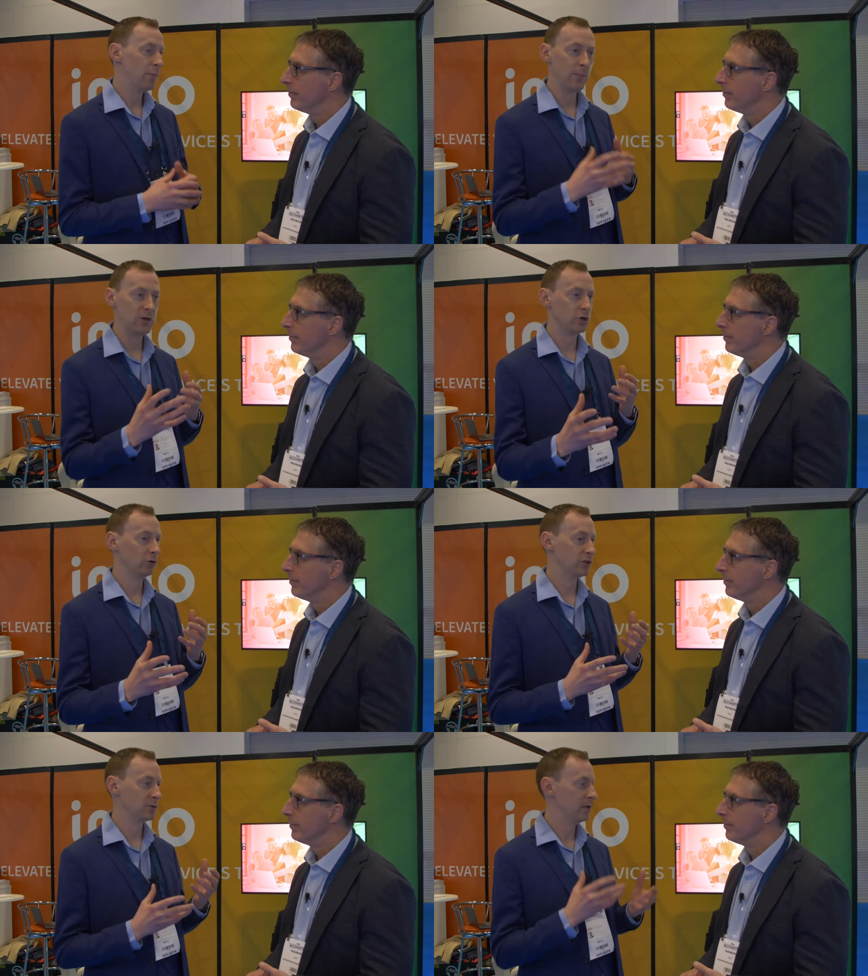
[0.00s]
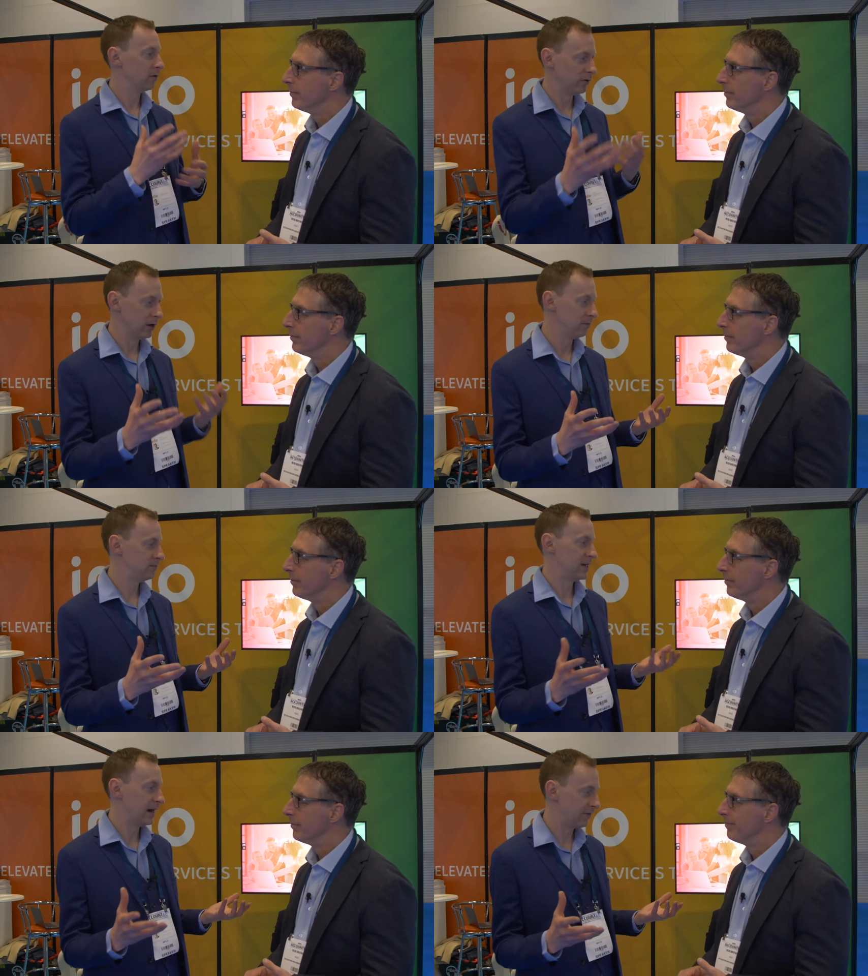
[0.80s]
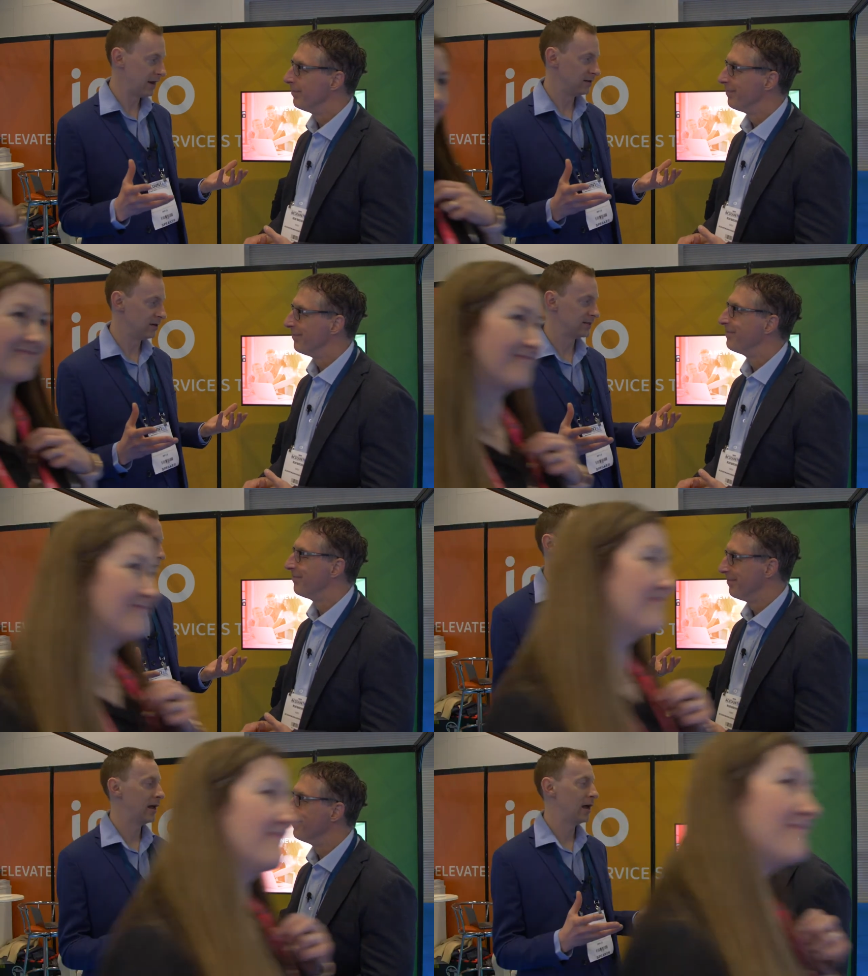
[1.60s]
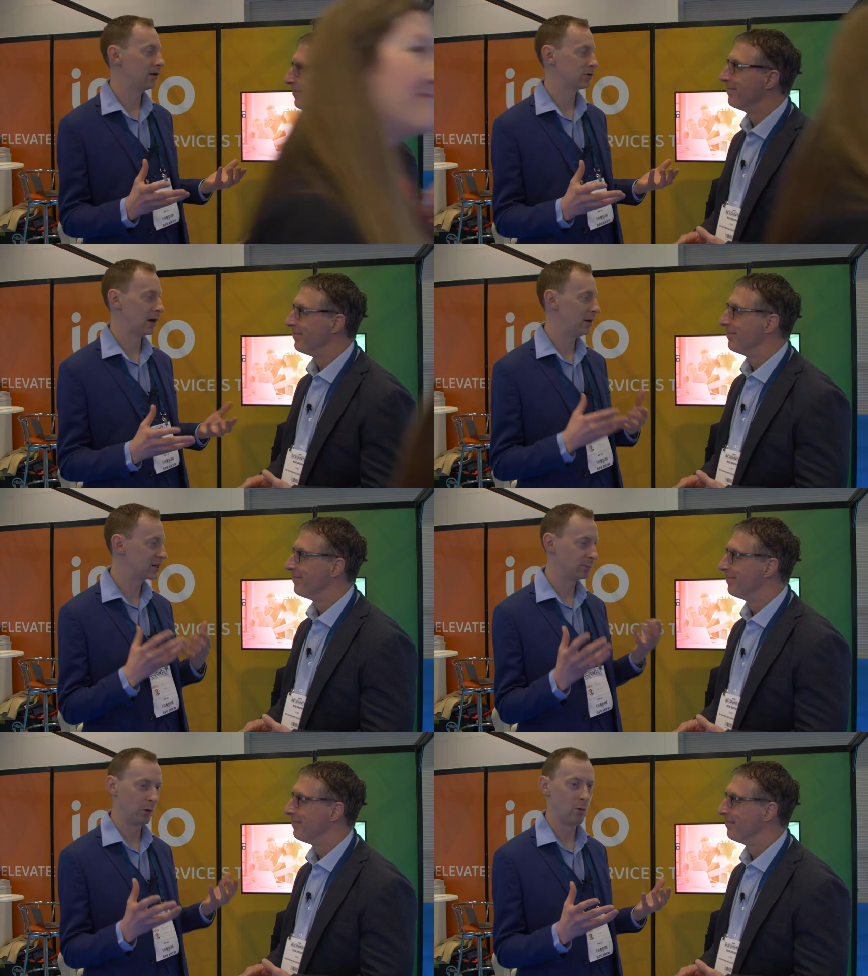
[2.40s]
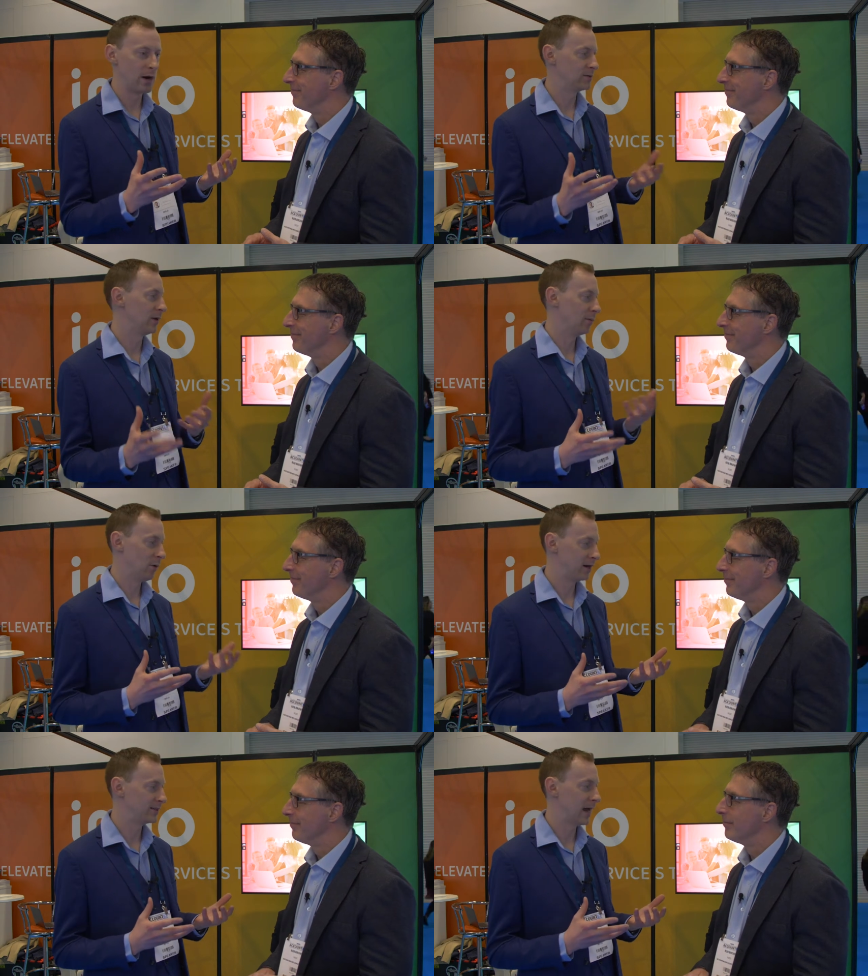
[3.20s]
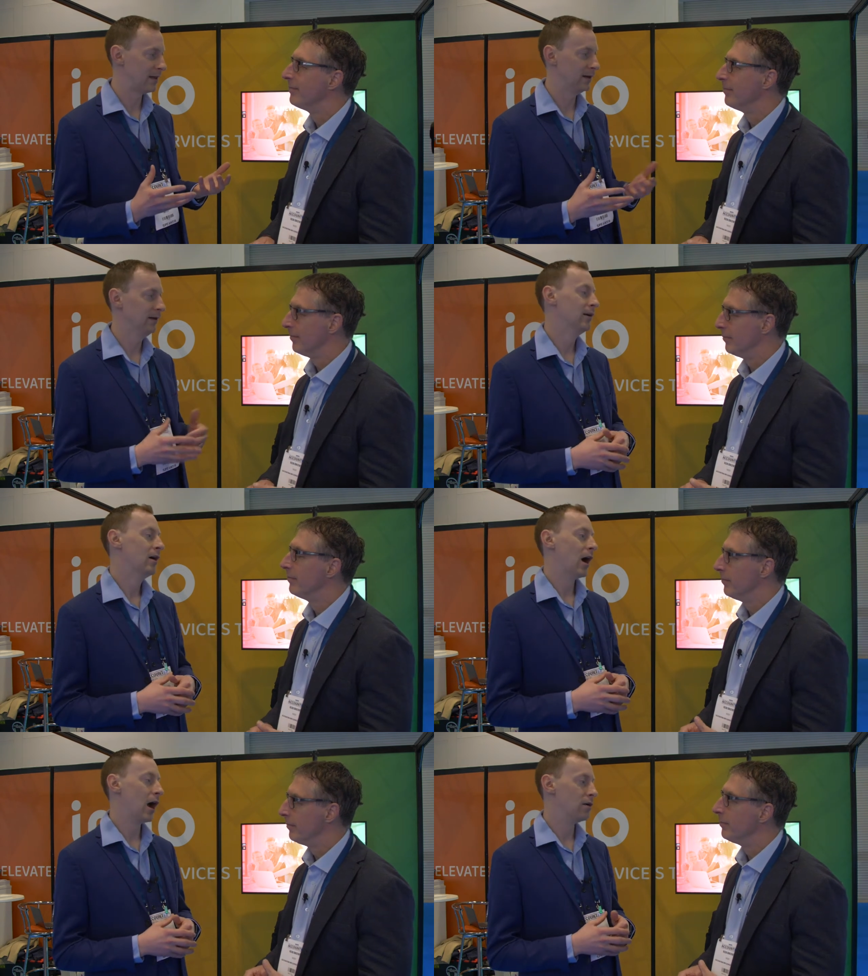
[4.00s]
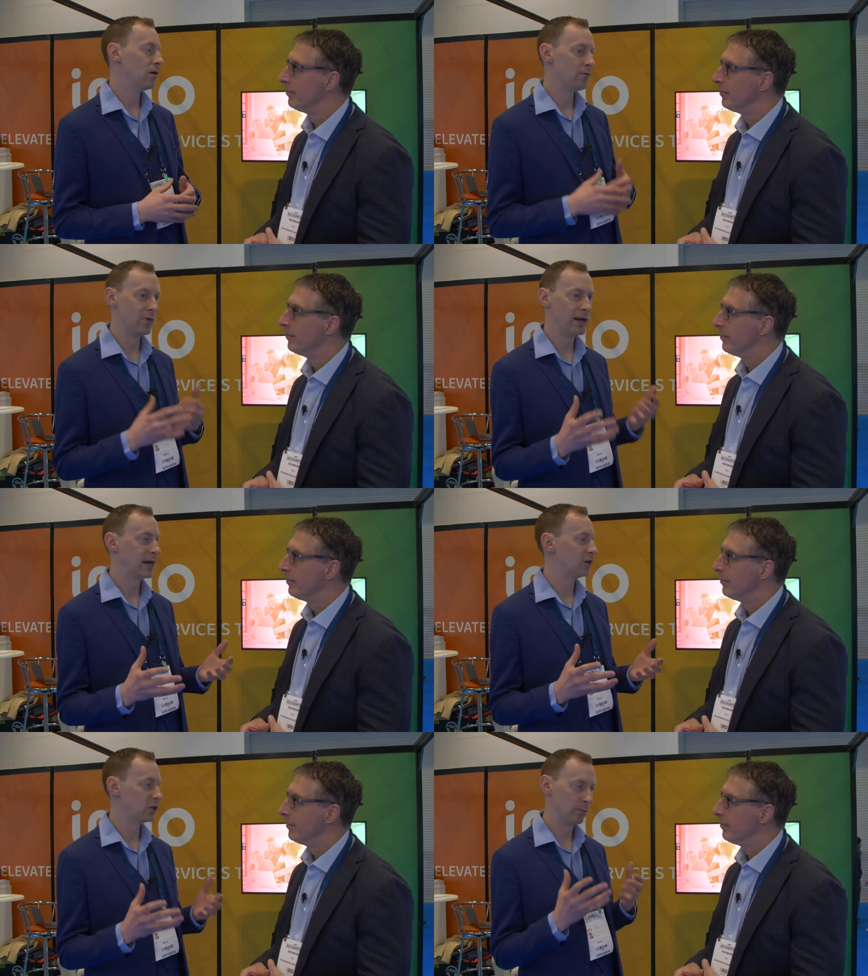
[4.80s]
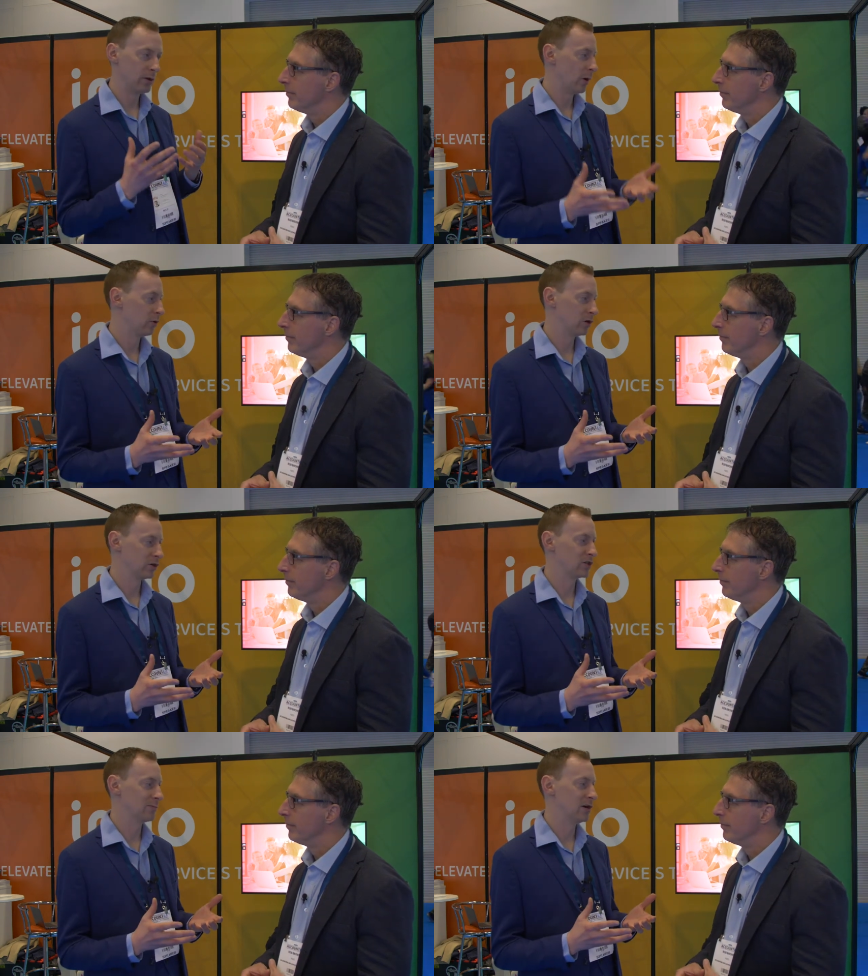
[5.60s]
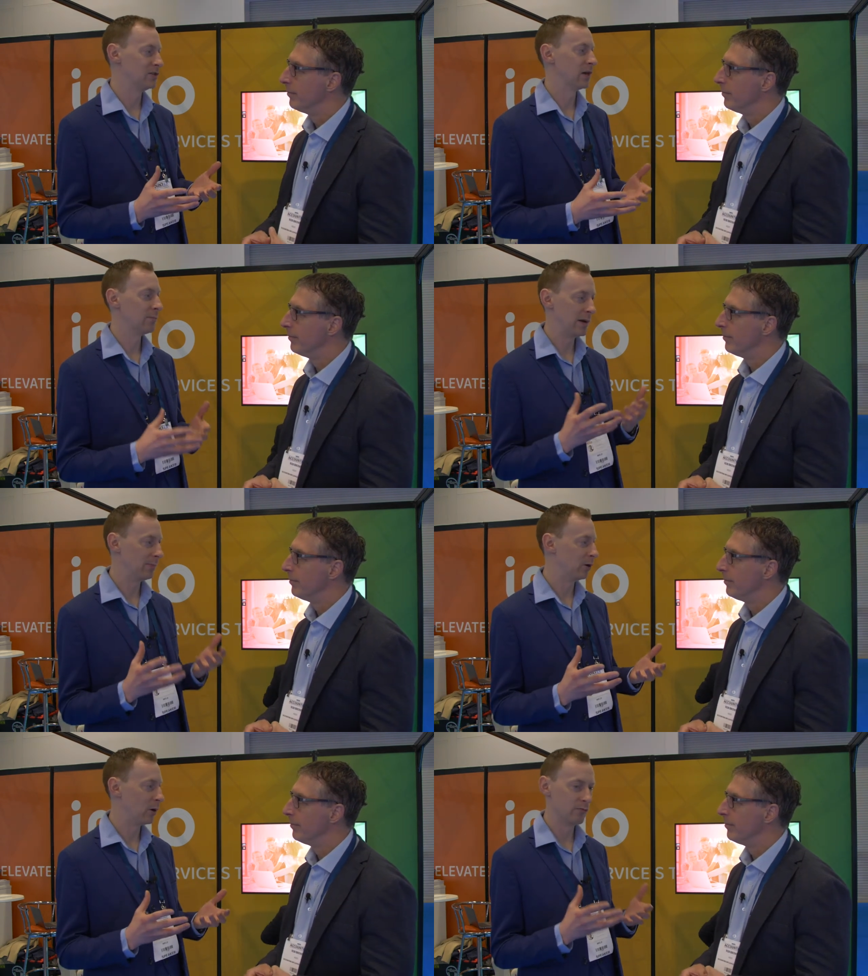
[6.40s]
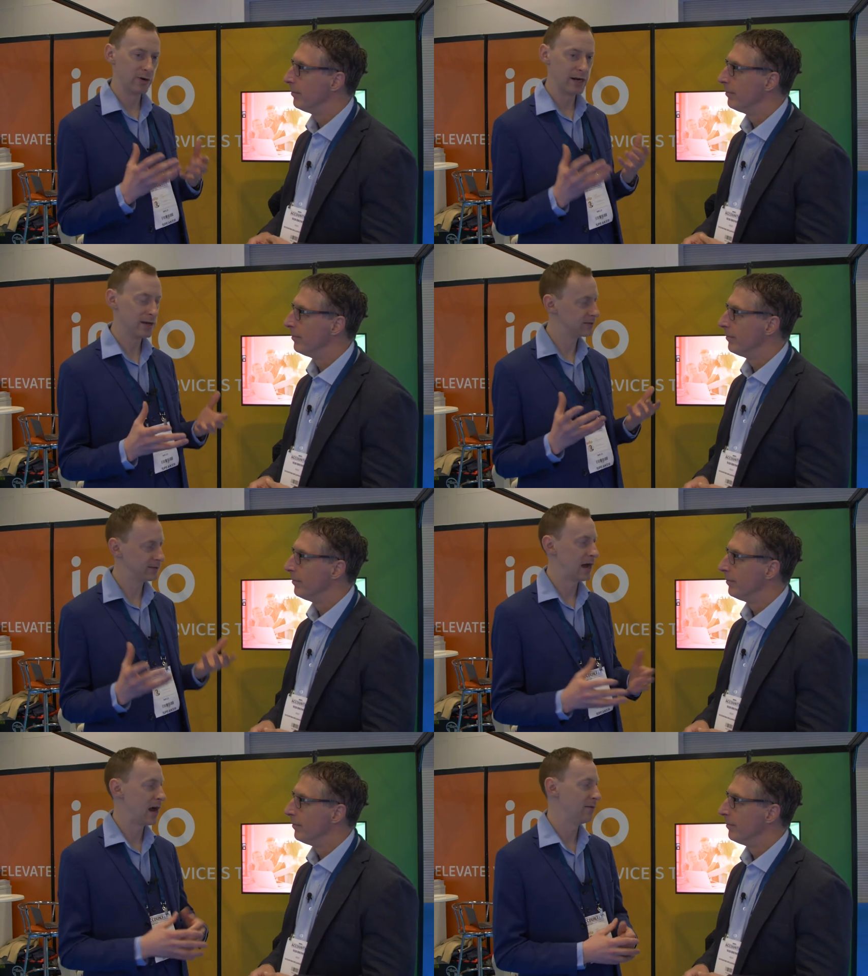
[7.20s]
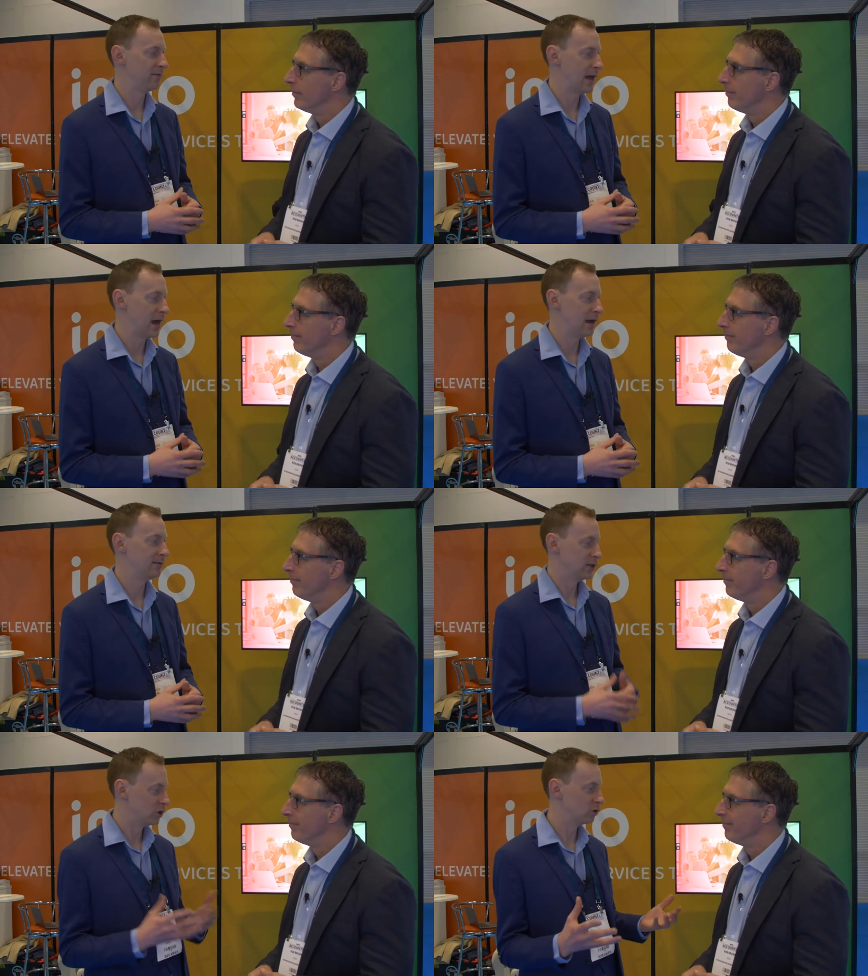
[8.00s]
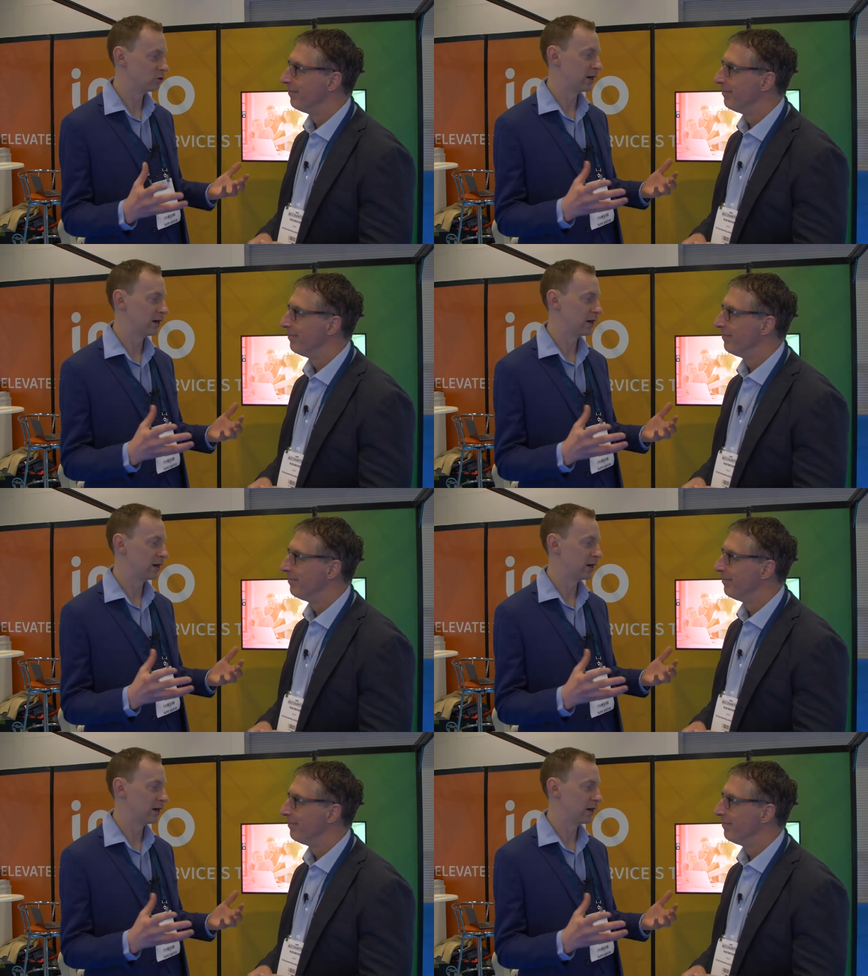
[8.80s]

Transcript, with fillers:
Speaker 1: bumping shoulders with other tech vendors out there trying to explore ways we can work together and, and really catching up with both customers and people who are really at the start of their digital